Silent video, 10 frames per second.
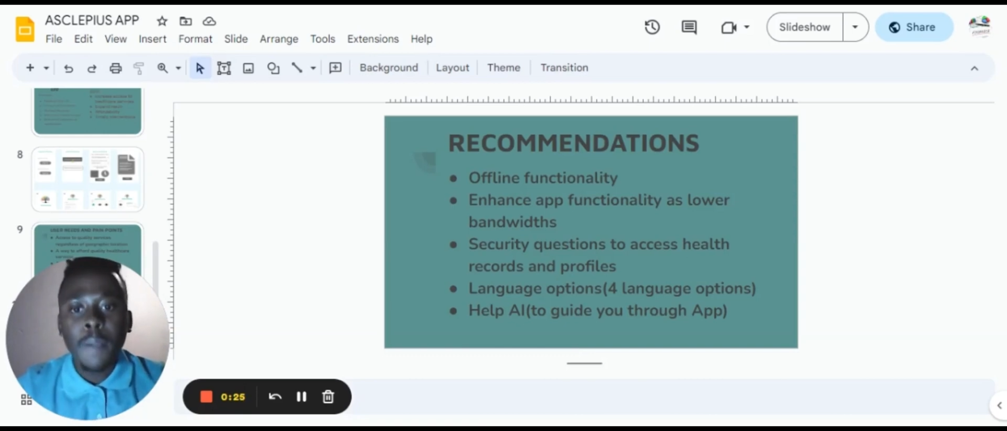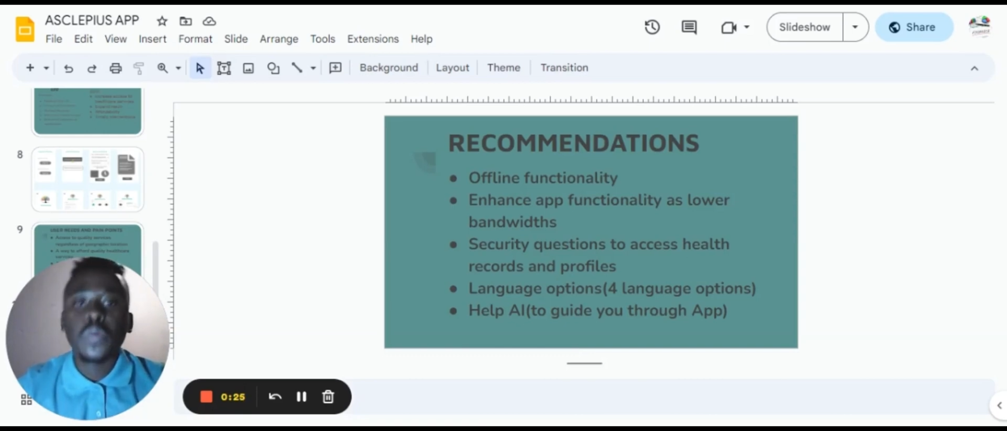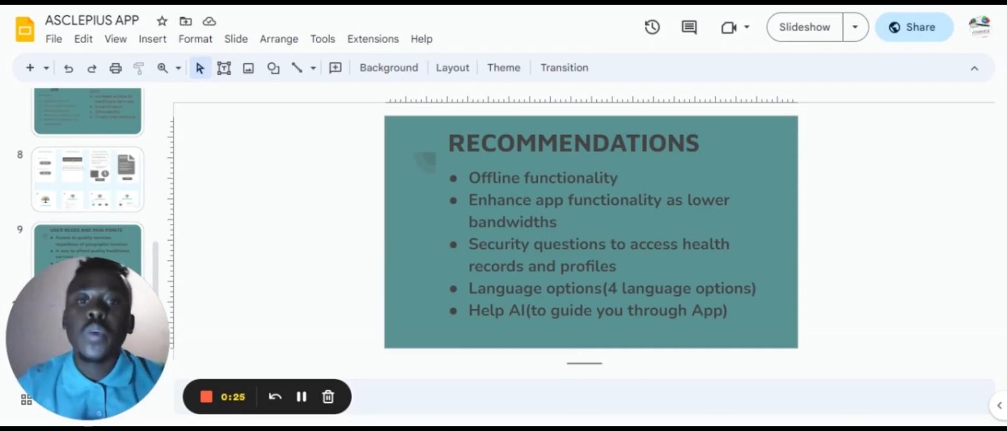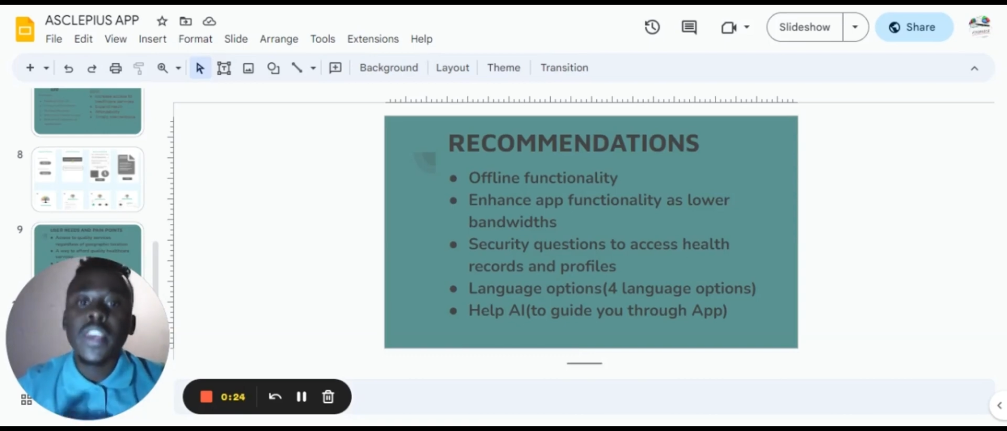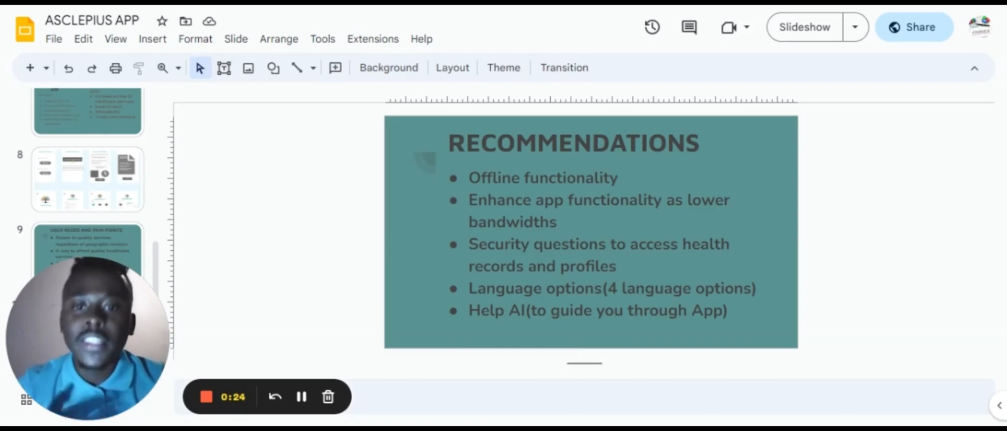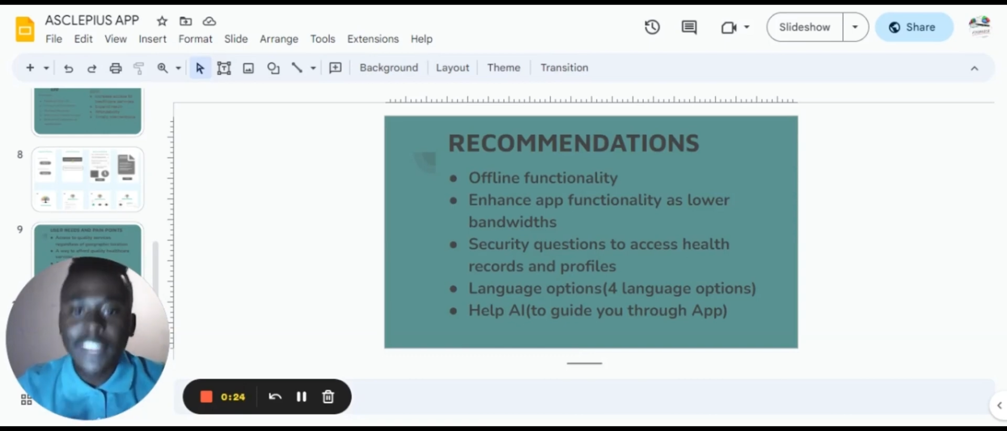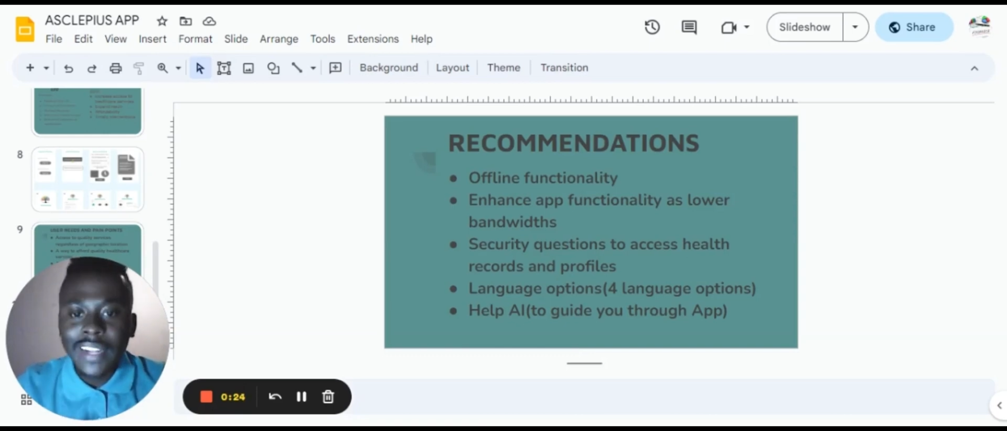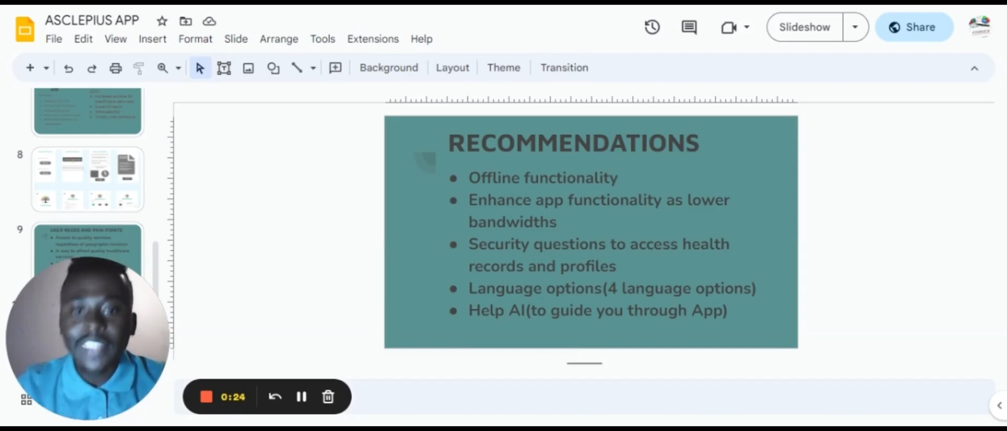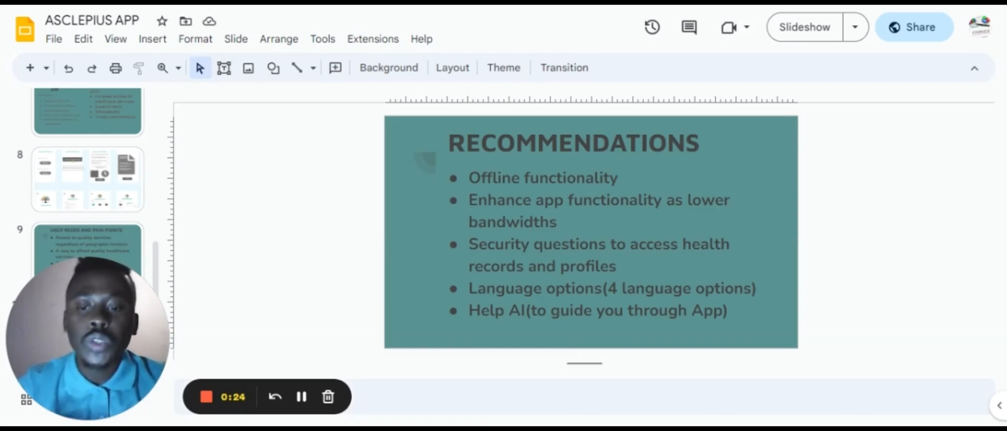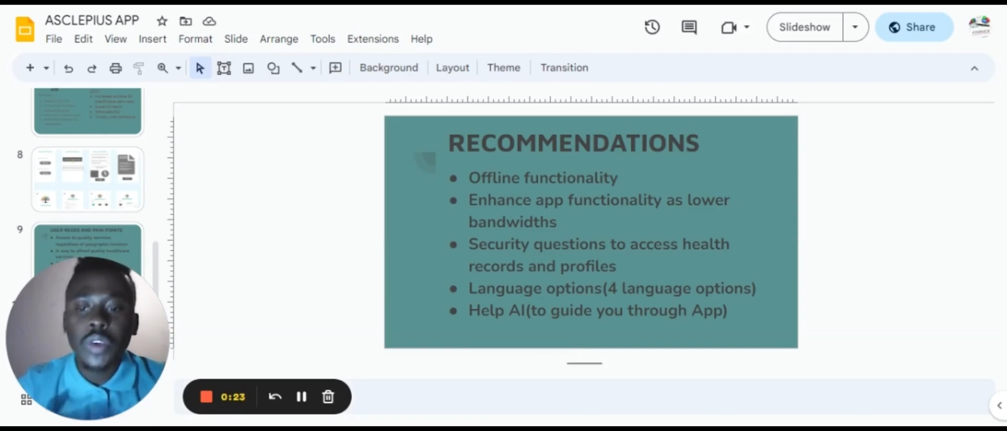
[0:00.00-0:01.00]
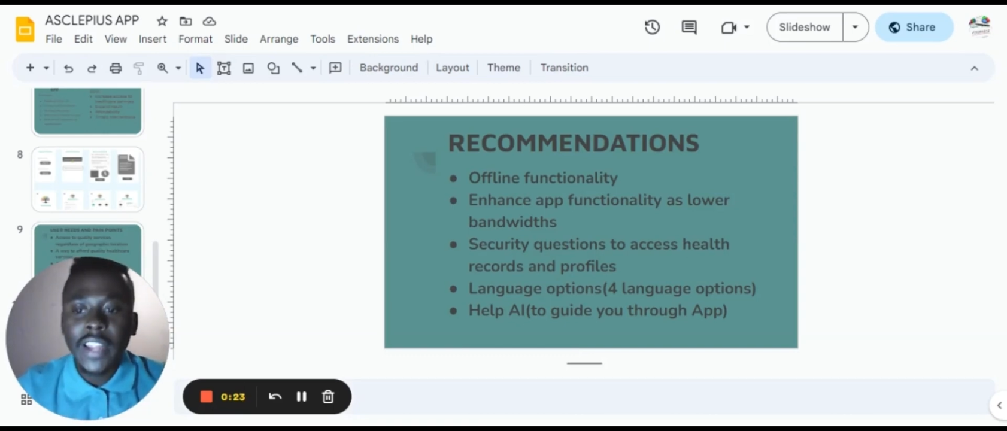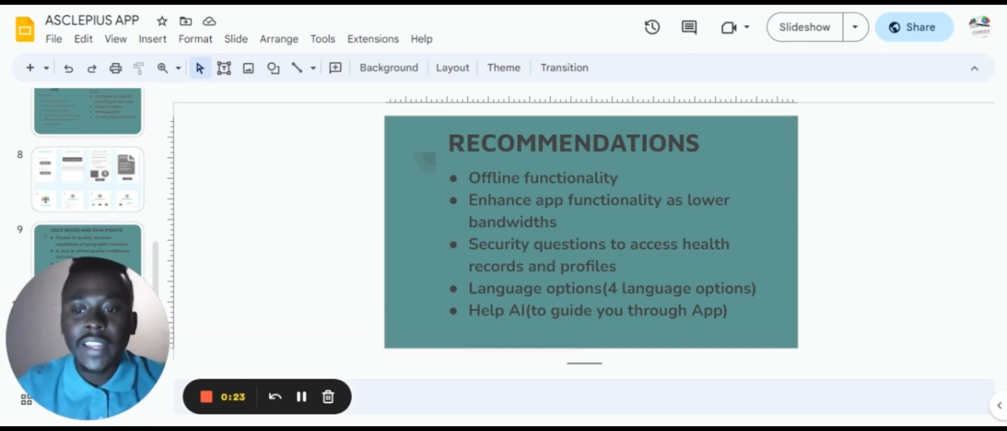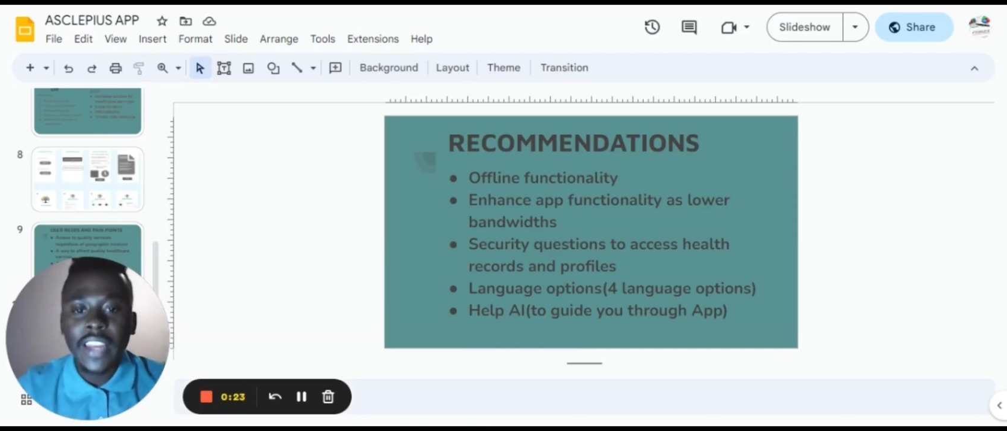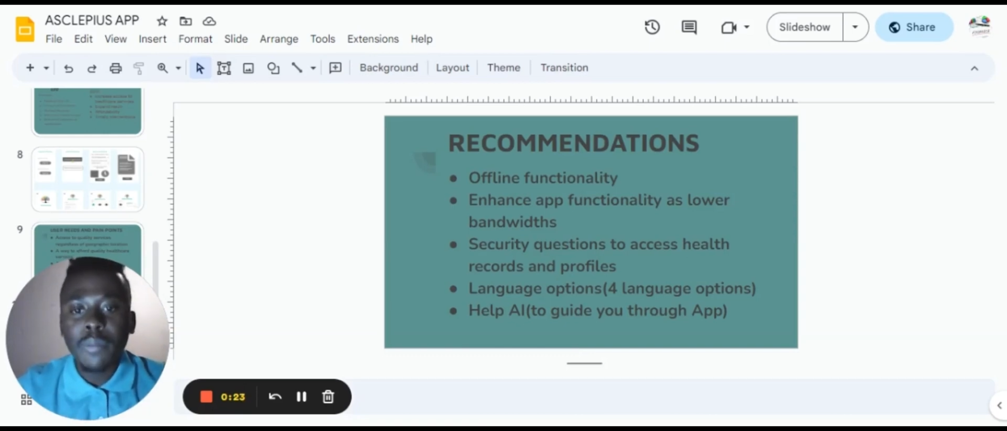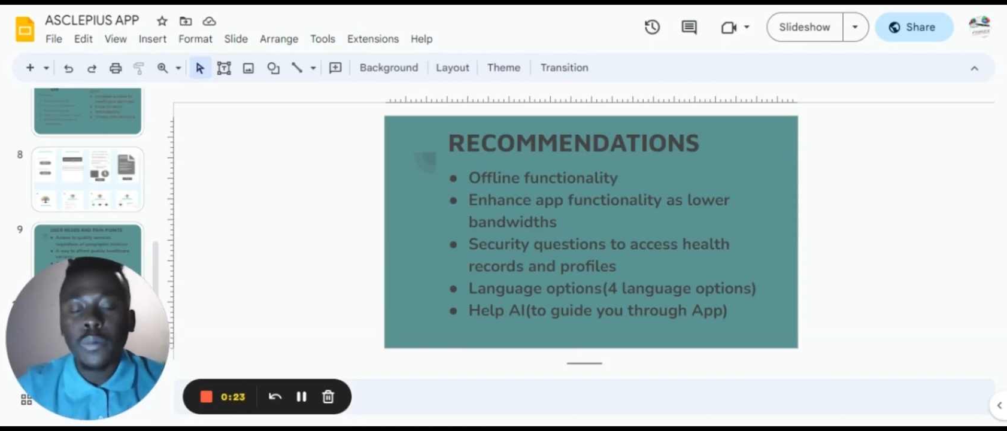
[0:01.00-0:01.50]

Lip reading: but we decided to create an app